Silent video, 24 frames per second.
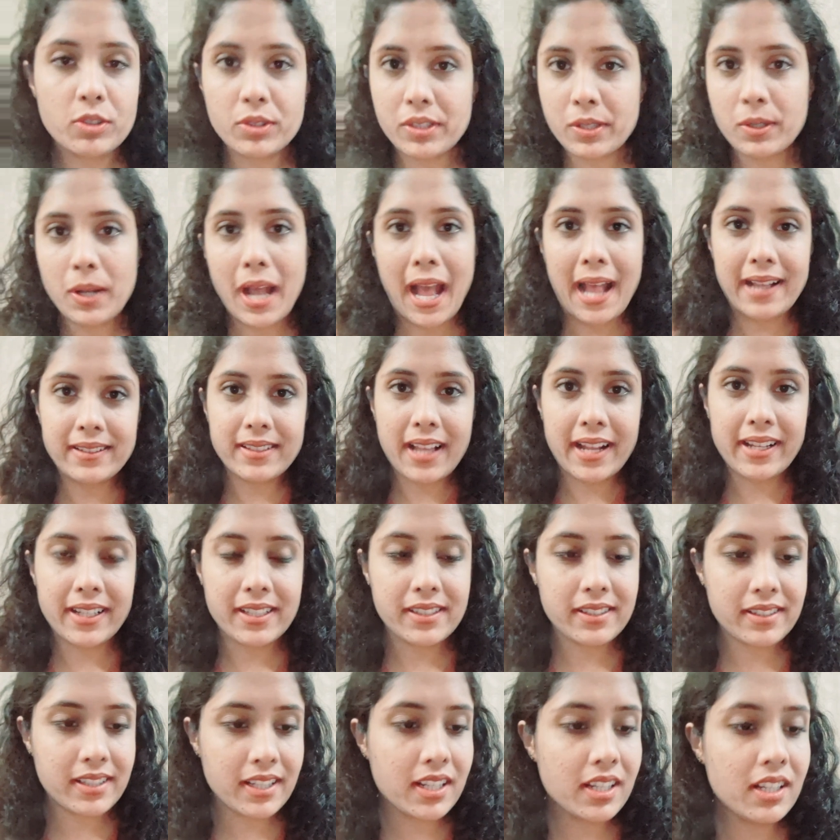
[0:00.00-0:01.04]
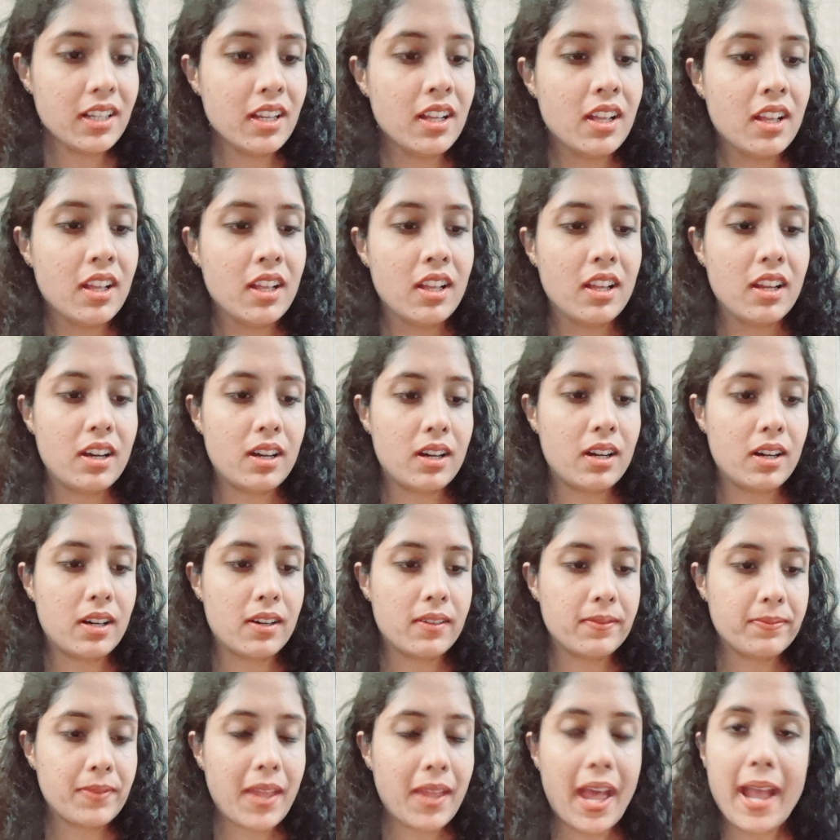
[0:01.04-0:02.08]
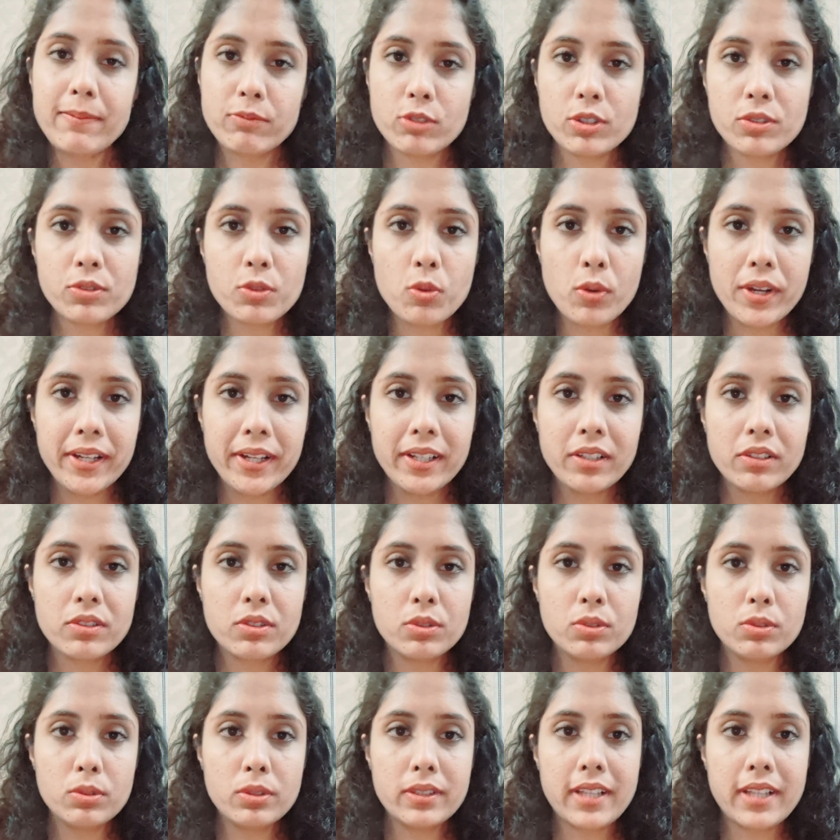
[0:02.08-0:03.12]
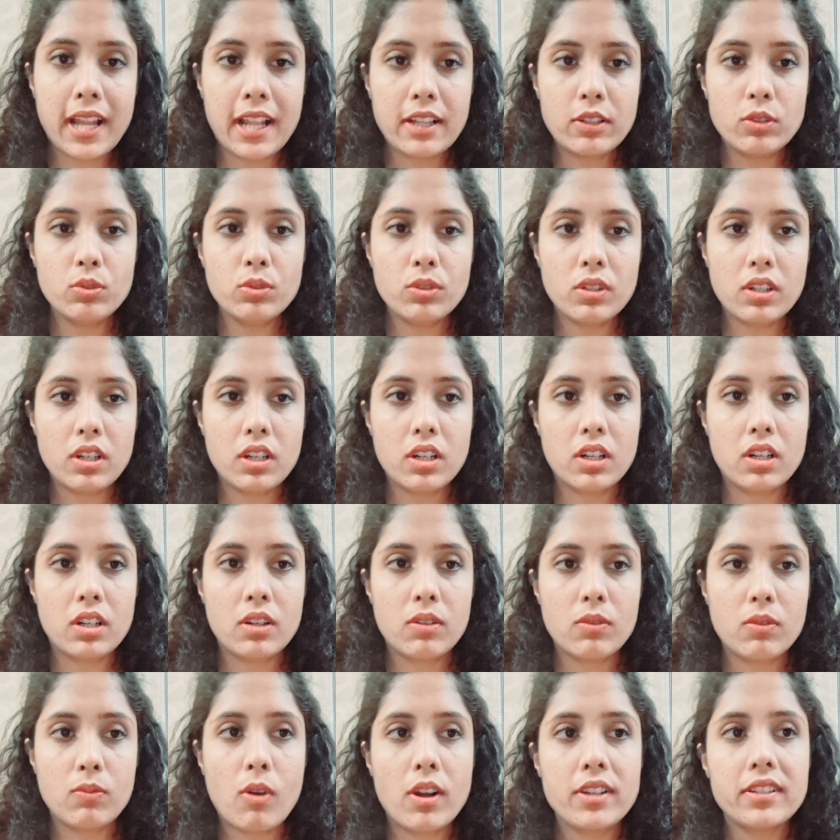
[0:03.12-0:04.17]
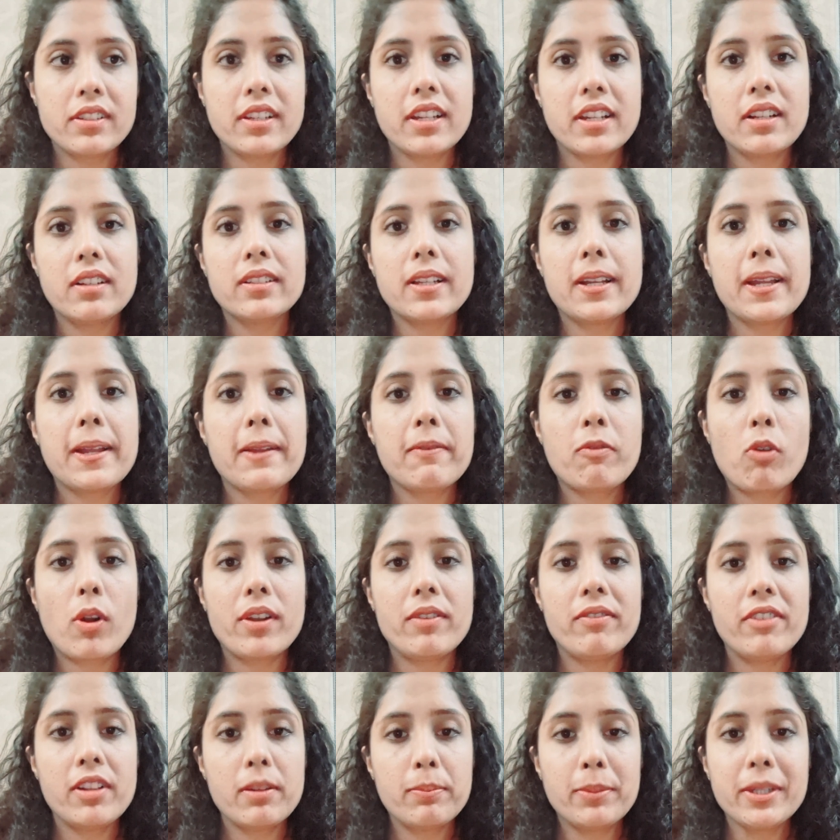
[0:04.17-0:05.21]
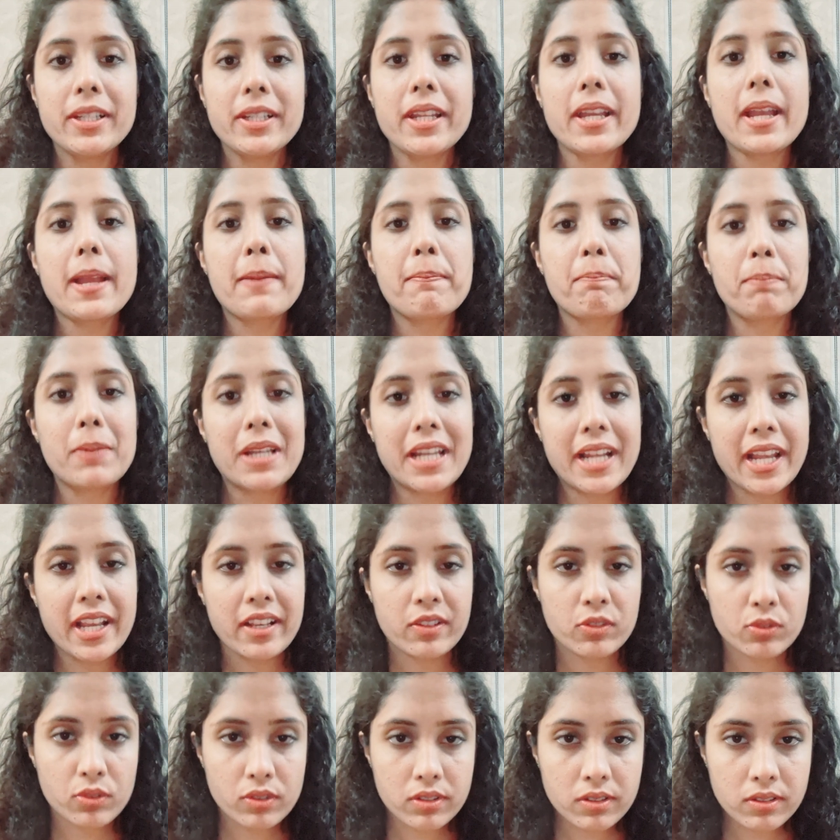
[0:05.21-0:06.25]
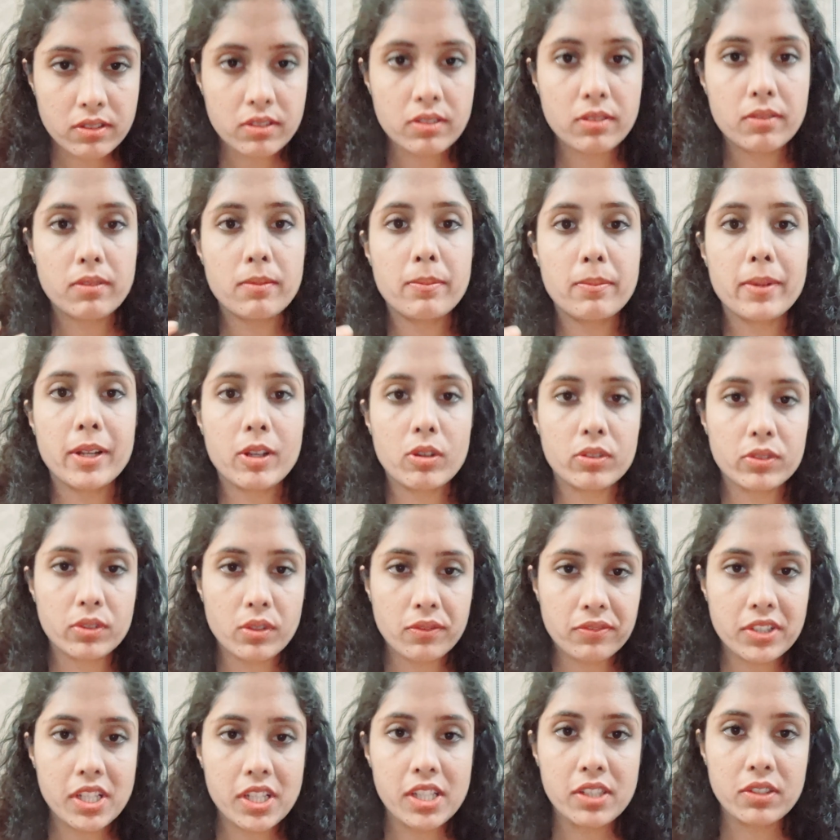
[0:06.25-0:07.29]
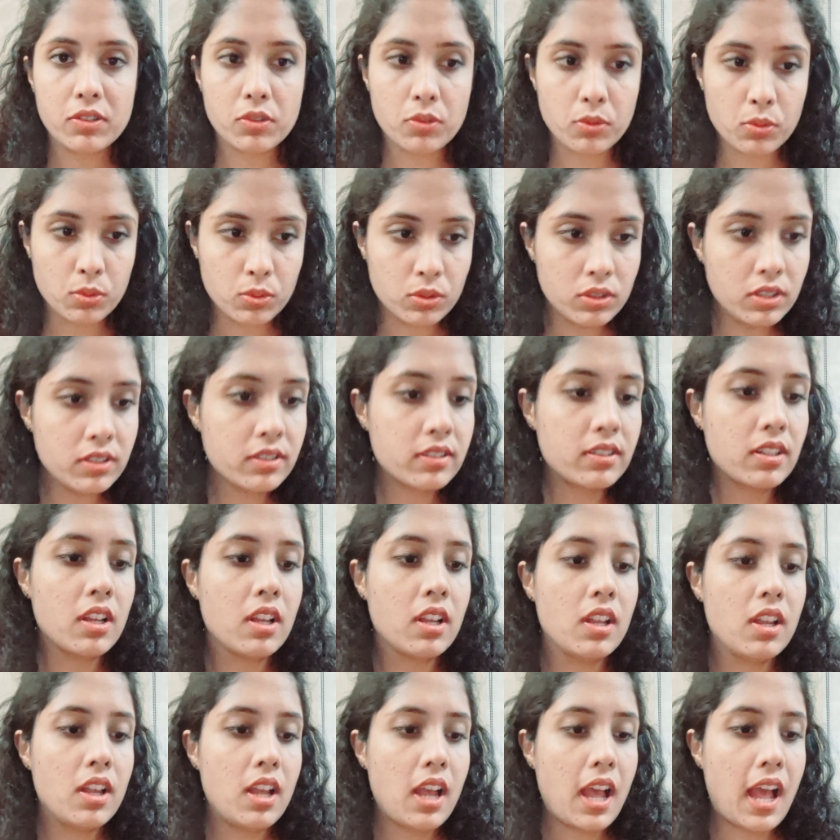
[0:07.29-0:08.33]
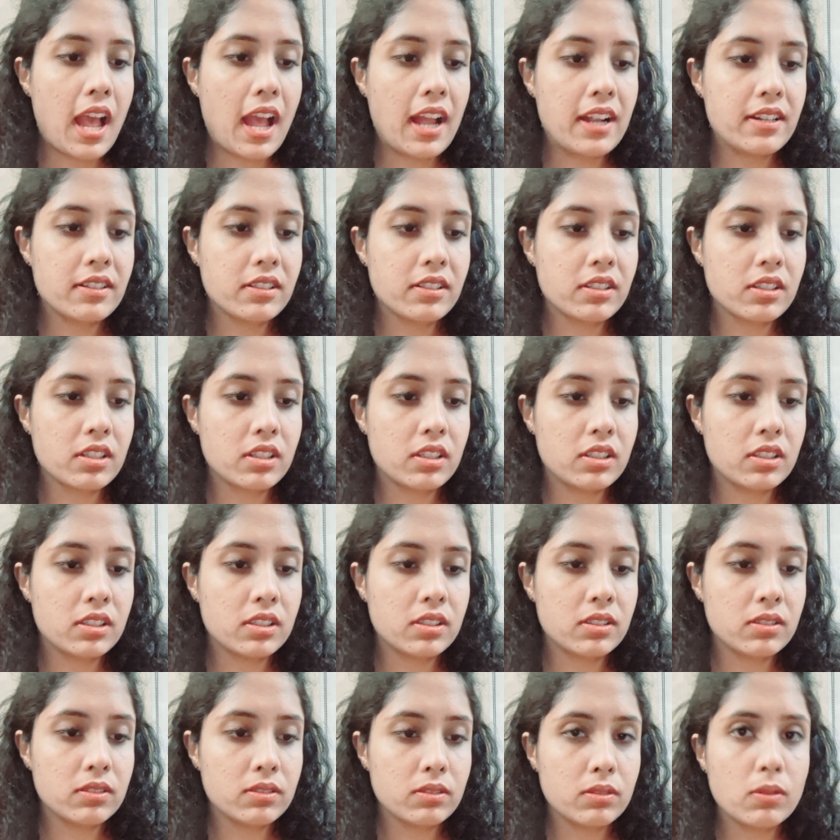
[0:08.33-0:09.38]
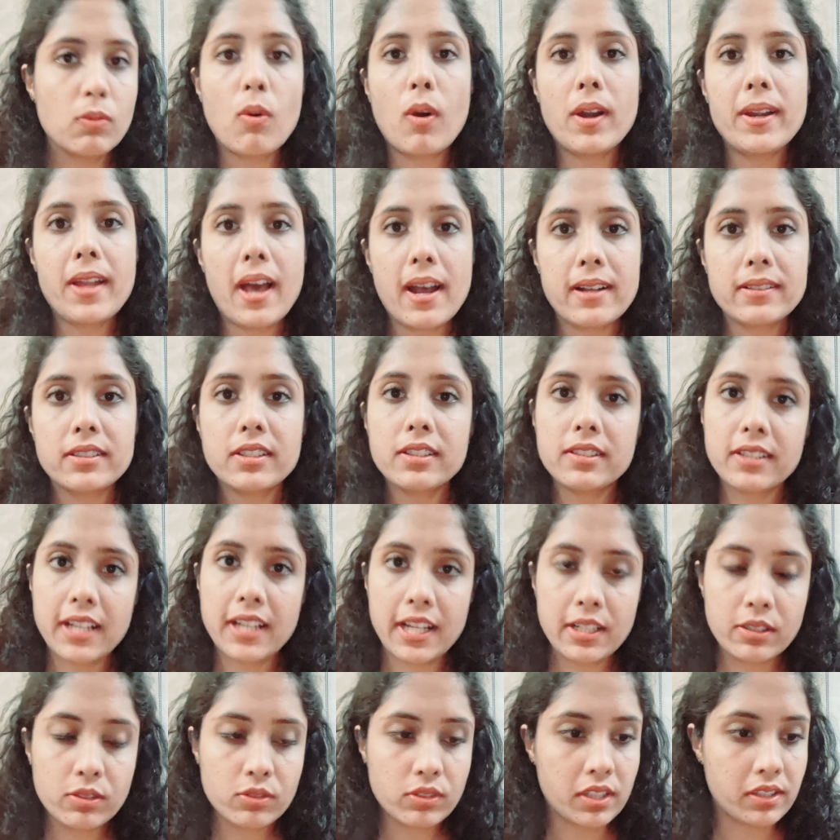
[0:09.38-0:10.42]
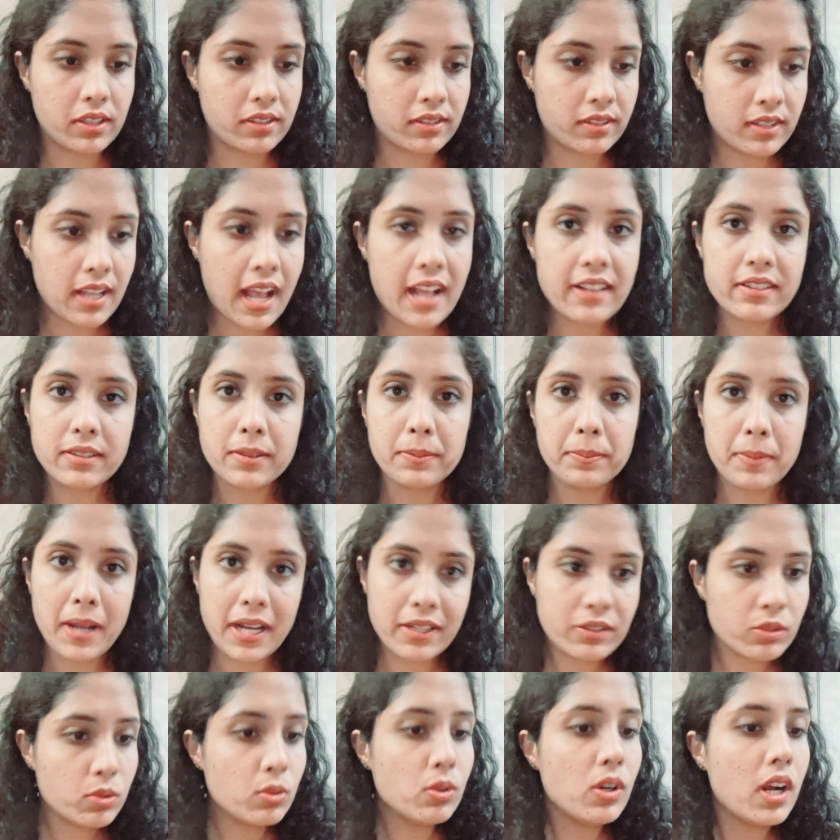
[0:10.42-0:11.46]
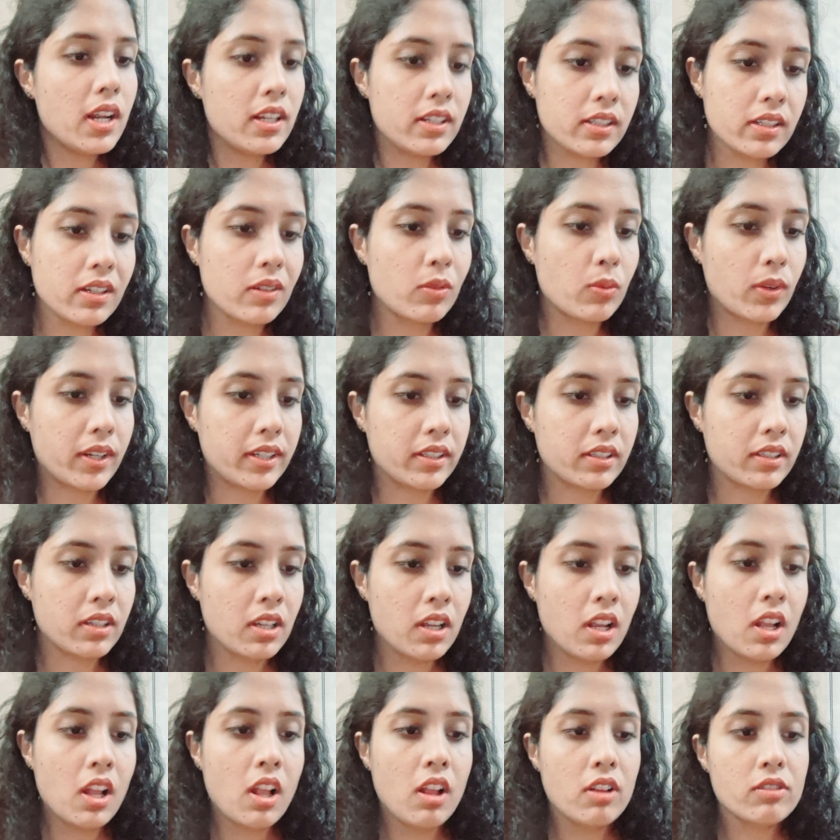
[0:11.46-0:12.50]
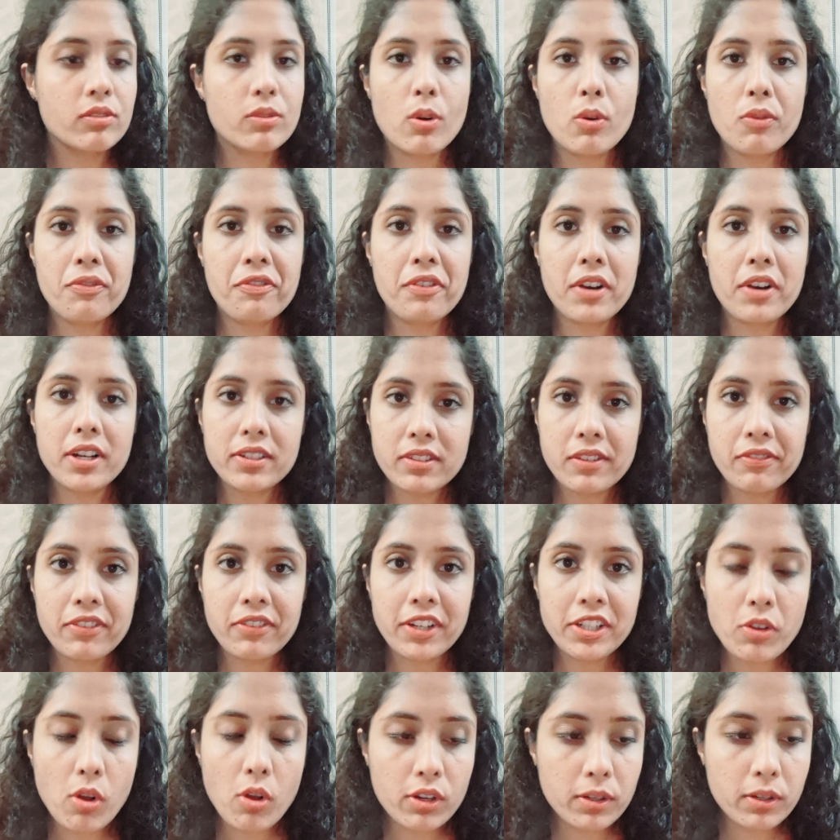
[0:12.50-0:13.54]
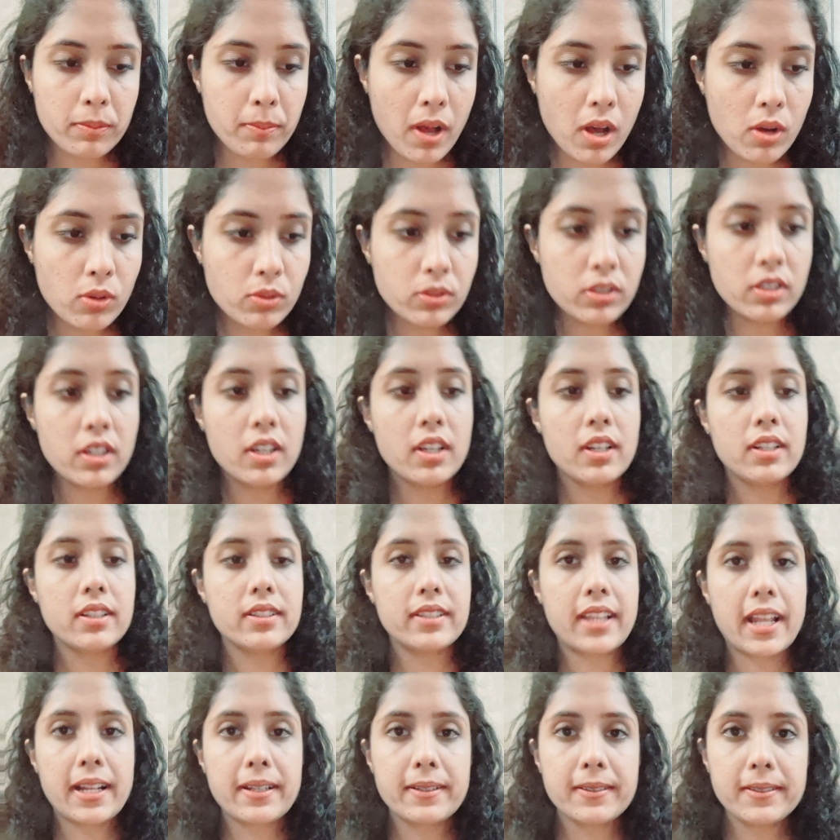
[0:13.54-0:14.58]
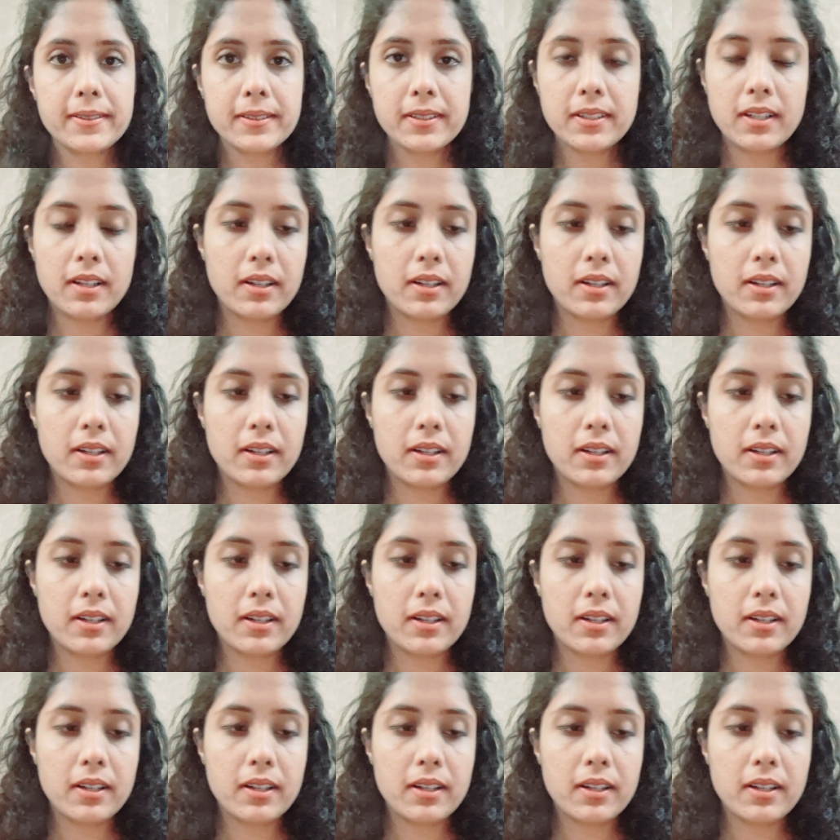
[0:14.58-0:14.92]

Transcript: As I can see, I'm just going to tell you what will be the implications because of these rules and what are the changes as compared to earlier one. So first, if I talk about then.